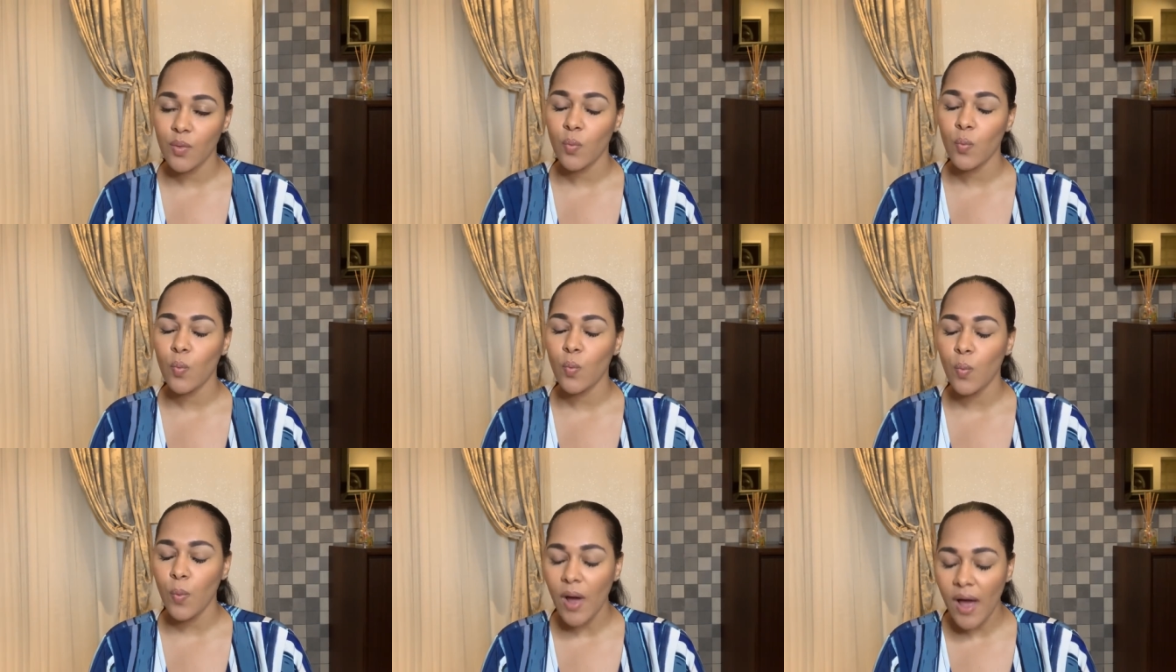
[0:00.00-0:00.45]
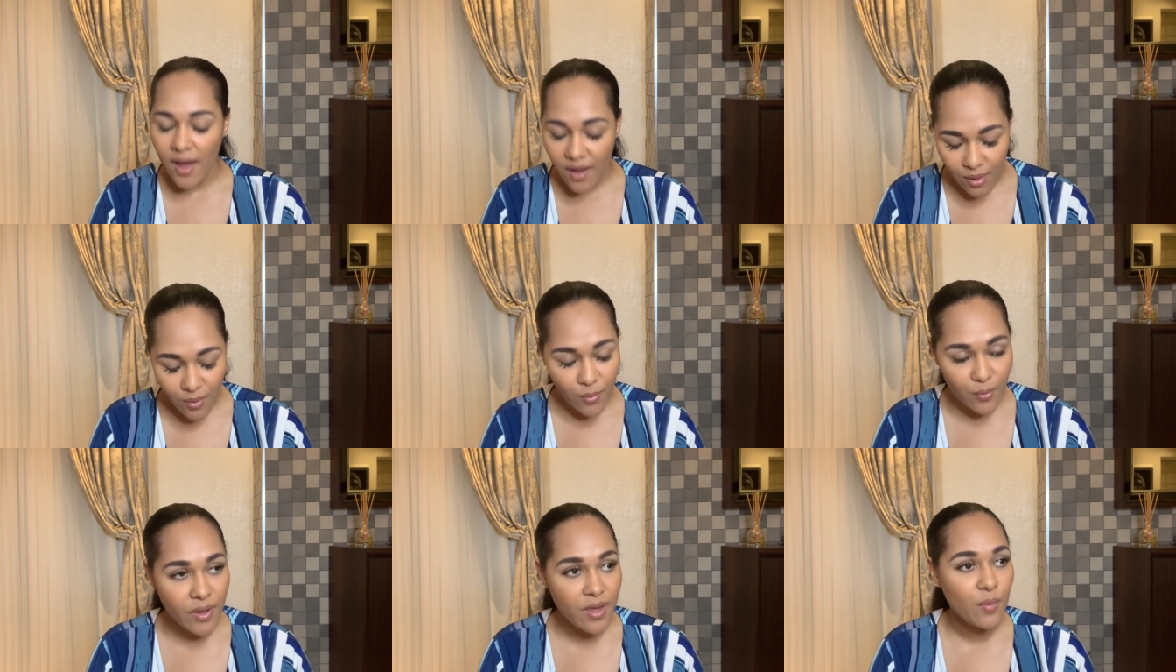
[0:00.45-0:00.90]

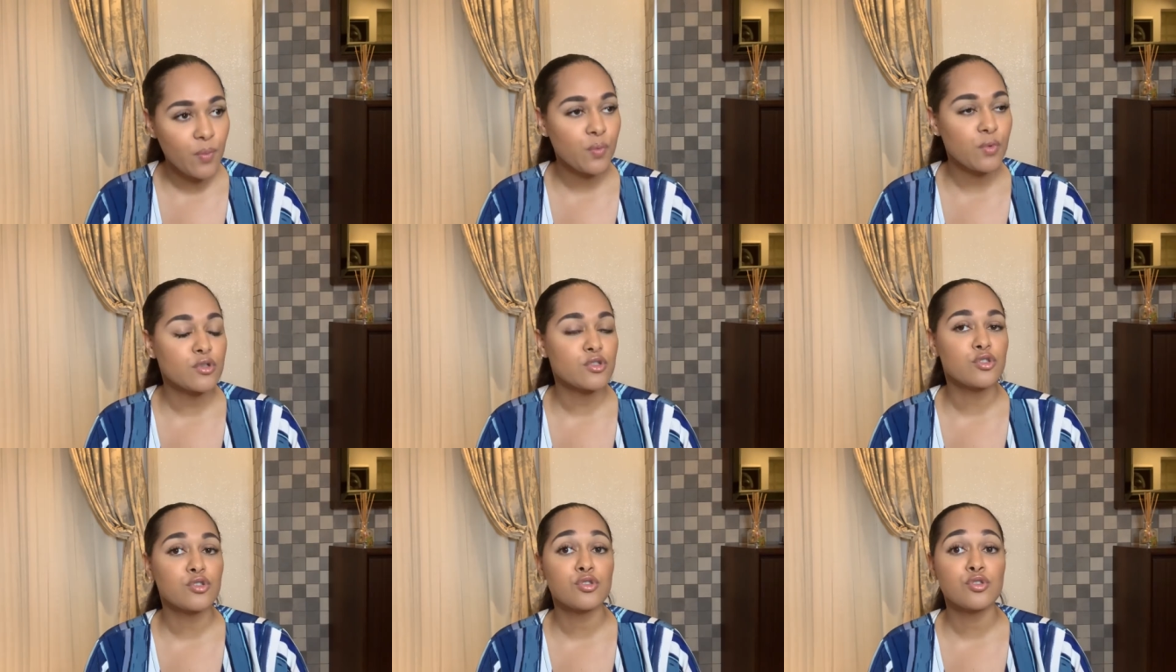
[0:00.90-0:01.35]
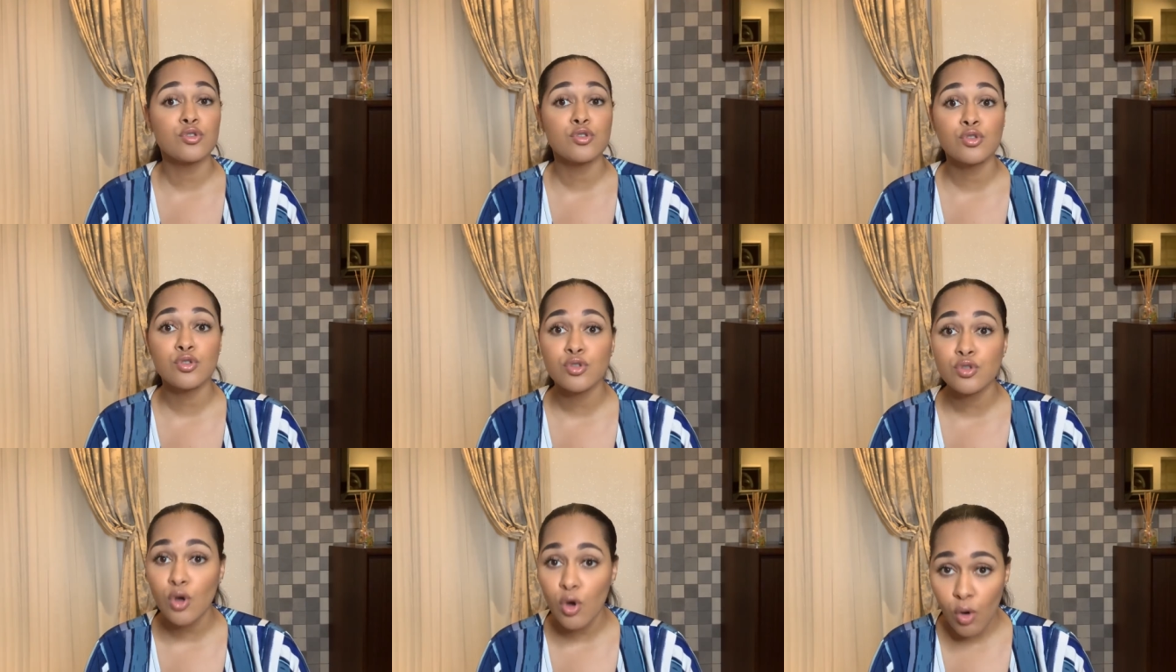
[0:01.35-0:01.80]
Wow, it was
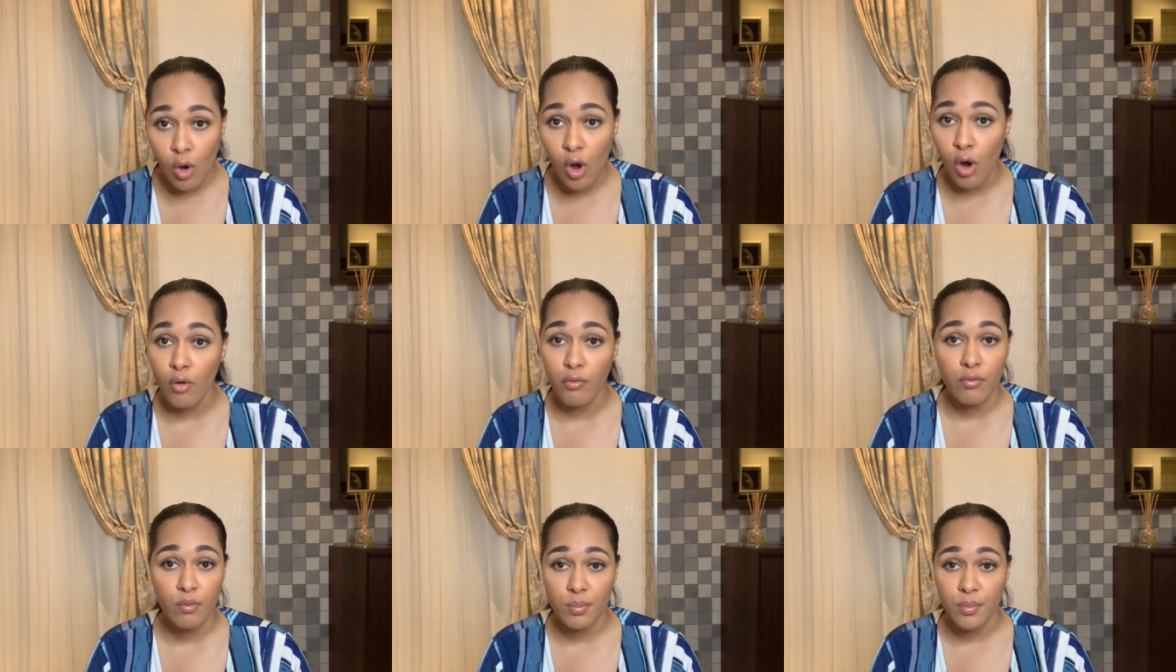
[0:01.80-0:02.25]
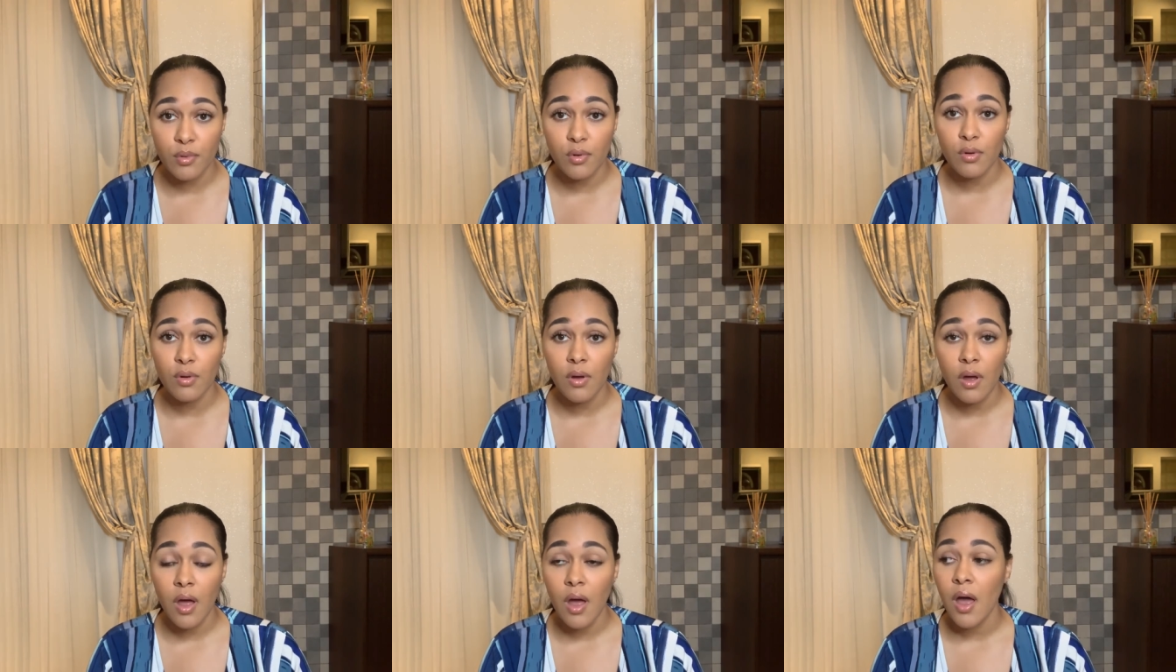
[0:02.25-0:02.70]
so
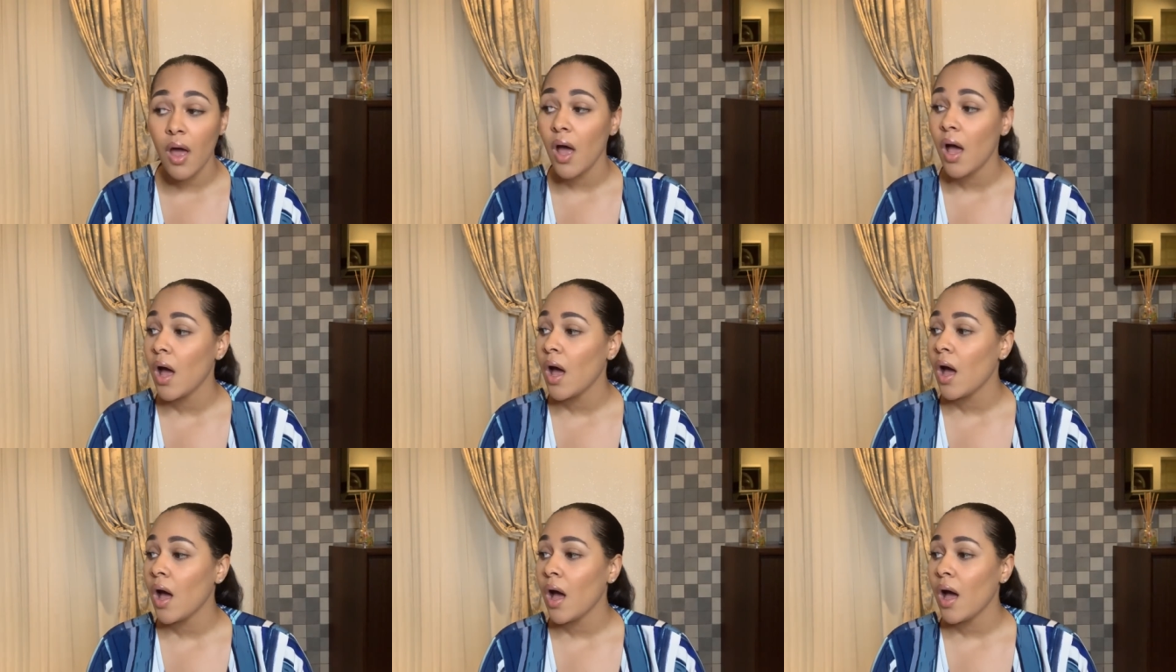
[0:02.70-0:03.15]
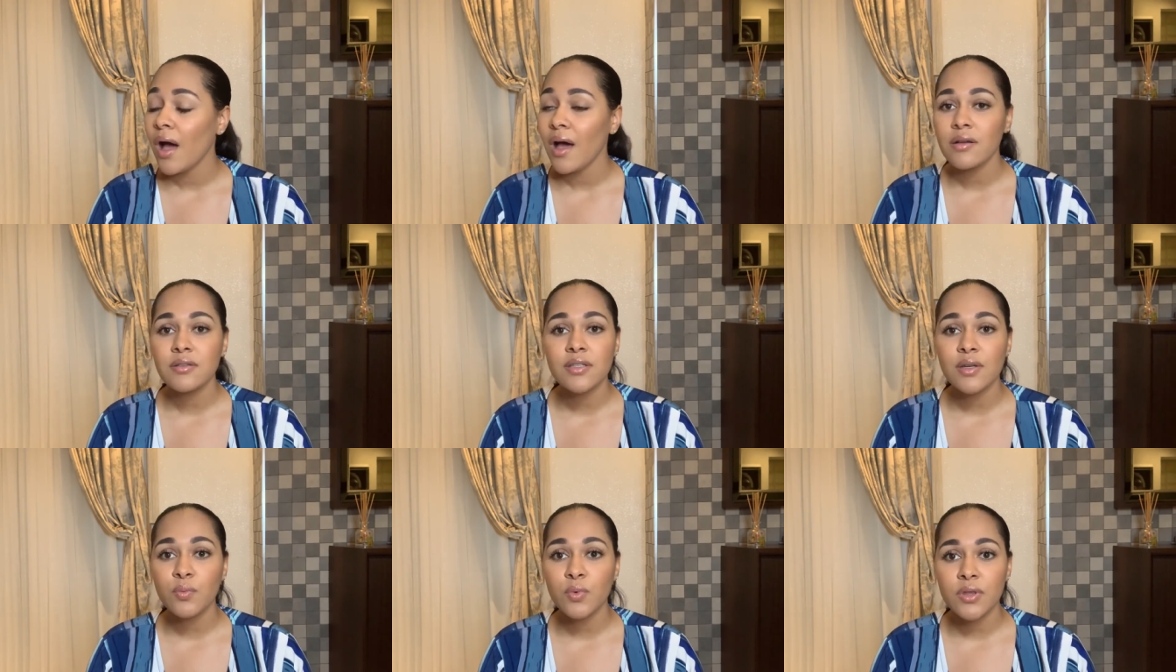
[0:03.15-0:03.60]
horrible. I
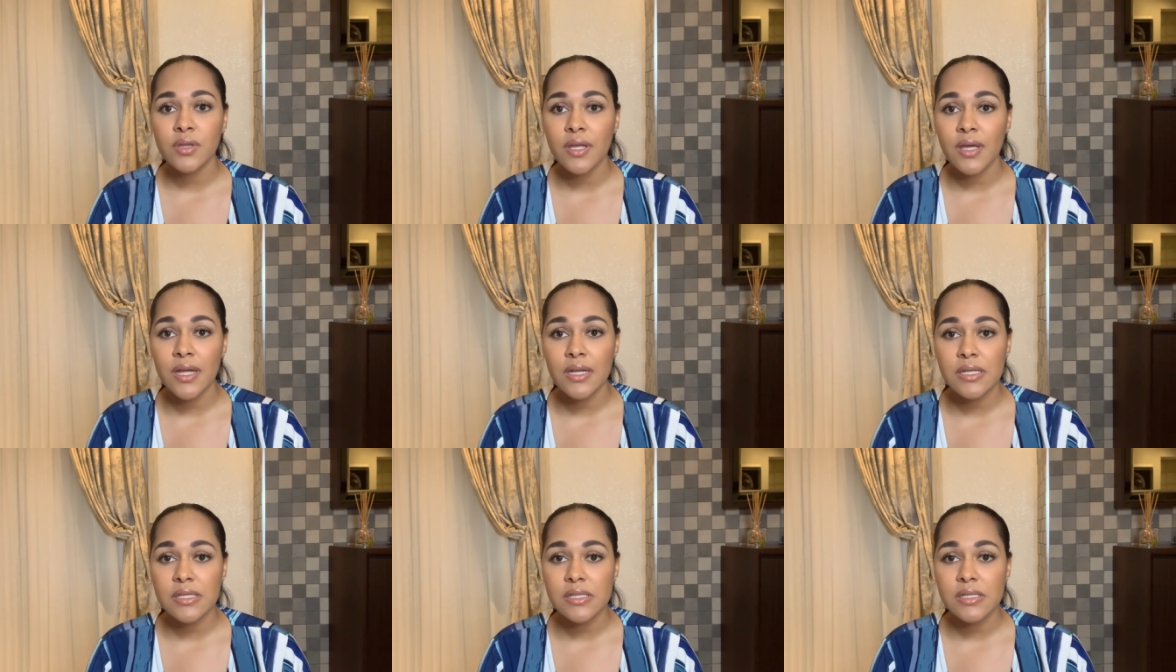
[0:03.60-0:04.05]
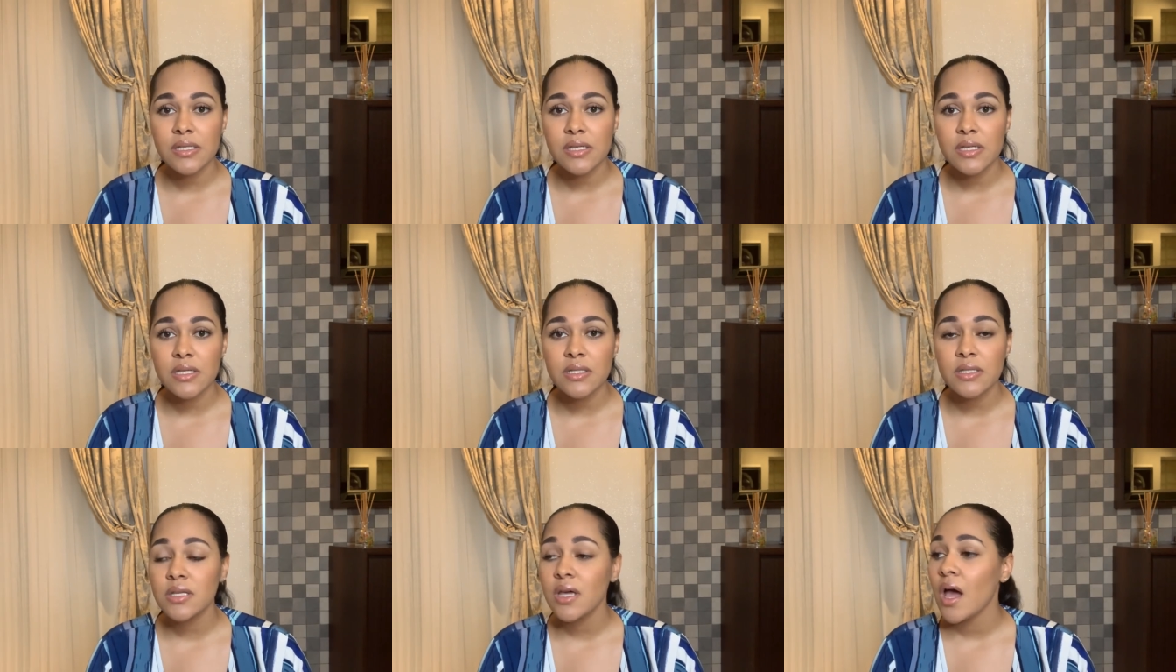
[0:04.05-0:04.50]
was like, what the hell is
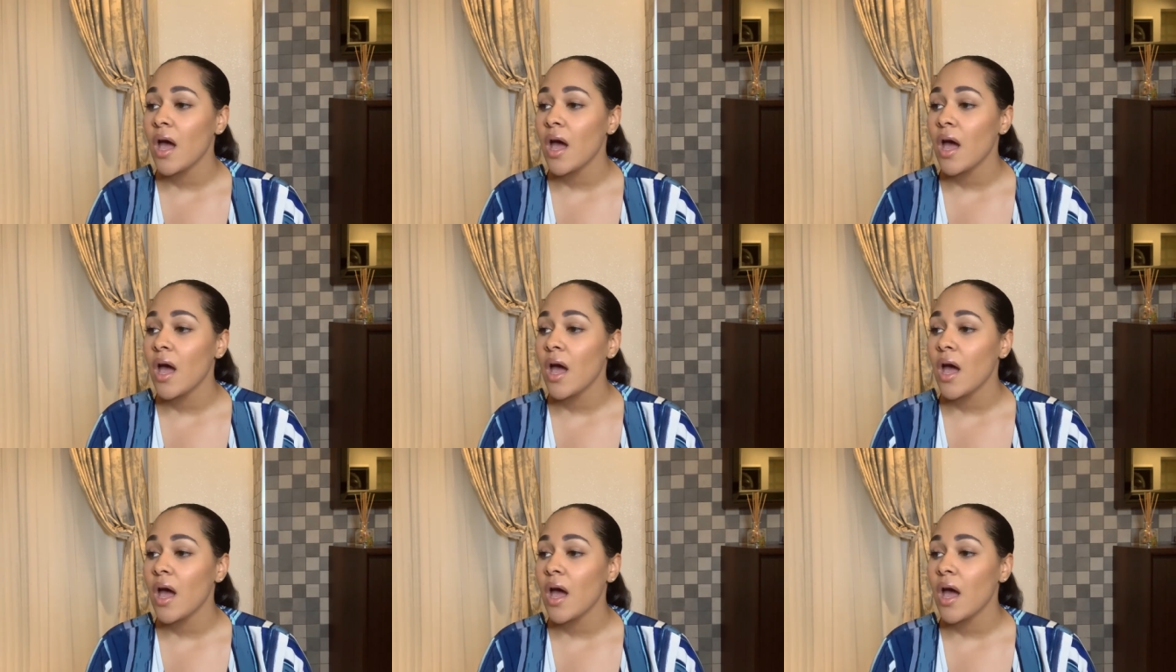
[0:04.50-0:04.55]
this?